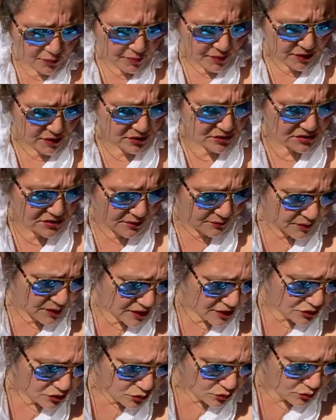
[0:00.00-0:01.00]
because I'm
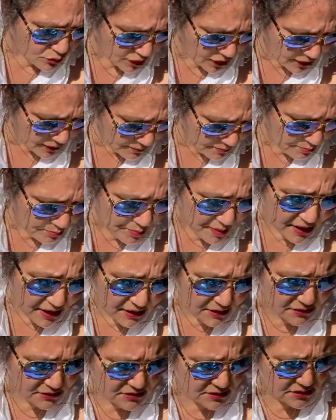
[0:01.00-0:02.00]
gonna do a
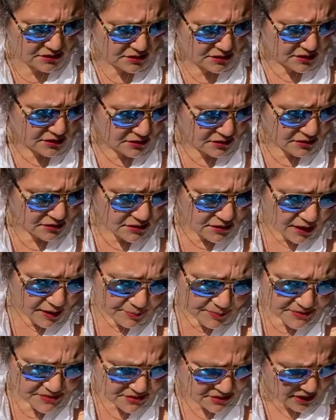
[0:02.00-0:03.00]
baked type
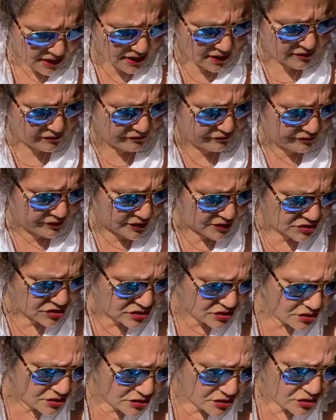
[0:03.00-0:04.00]
of style
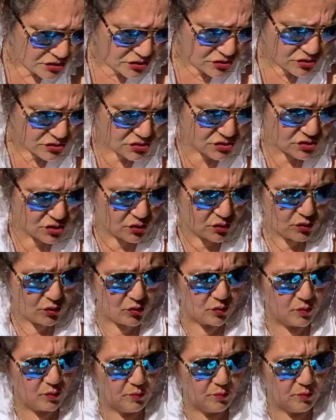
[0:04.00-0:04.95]
fish. So